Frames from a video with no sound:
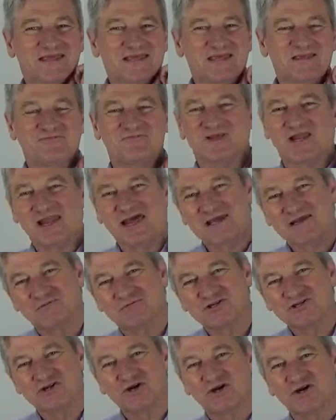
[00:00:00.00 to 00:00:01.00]
If you like
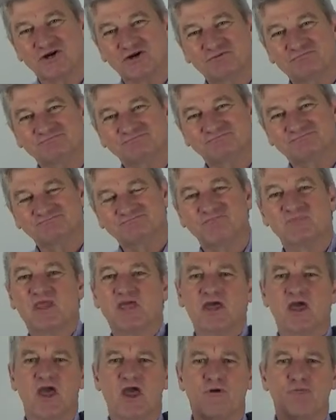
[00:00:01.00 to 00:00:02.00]
what you heard,
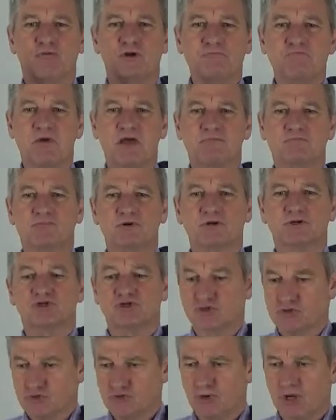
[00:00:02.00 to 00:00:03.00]
remember
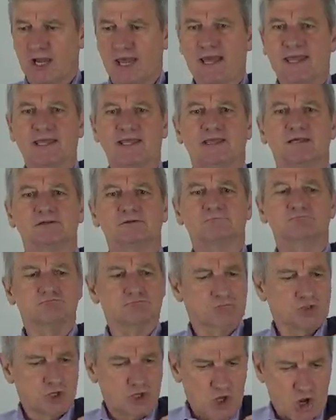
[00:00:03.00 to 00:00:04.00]
to like,
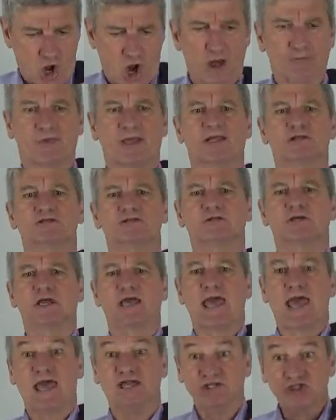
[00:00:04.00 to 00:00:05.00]
comment,
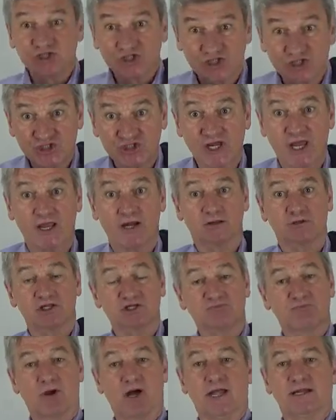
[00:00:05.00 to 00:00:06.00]
and share
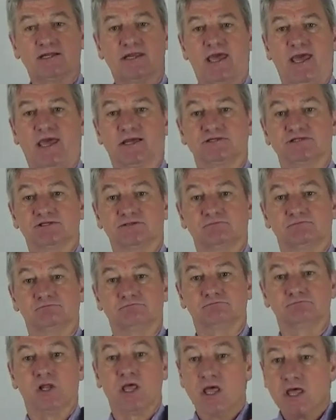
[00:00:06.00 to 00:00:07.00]
this podcast.
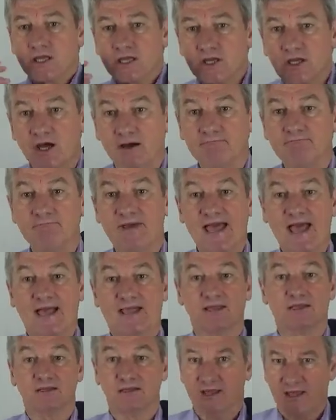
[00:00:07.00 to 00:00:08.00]
Come
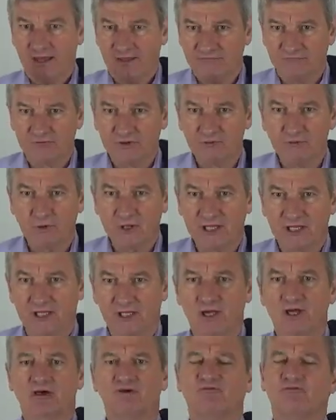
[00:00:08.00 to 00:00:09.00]
back every
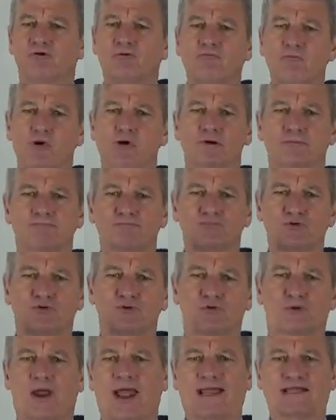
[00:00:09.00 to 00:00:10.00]
week for more
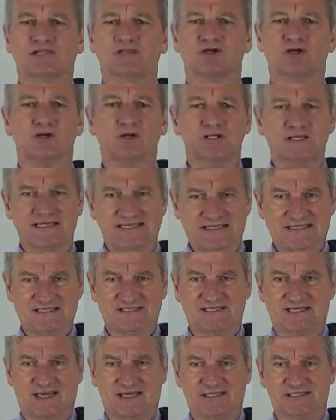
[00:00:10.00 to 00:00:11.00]
practical
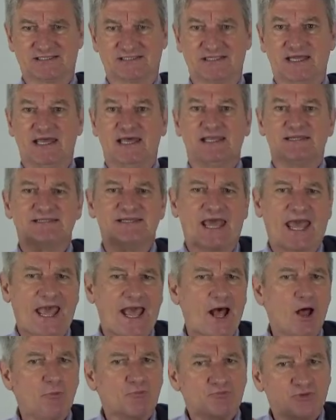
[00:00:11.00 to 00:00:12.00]
insights to
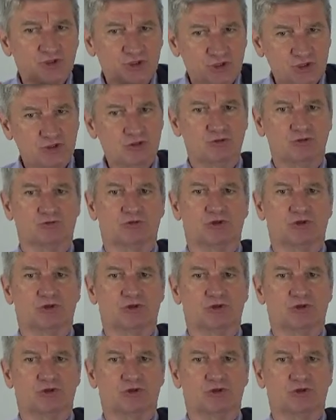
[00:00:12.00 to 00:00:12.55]
help you